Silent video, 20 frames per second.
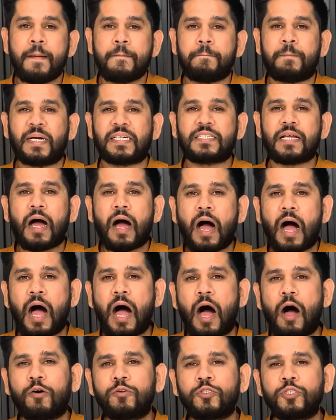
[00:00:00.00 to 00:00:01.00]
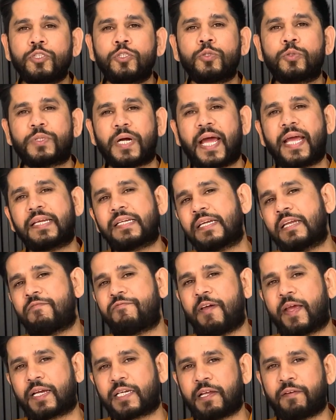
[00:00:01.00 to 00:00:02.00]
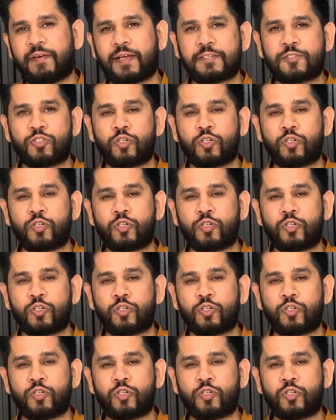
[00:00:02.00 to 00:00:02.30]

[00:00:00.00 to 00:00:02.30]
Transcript: But how do you write an effective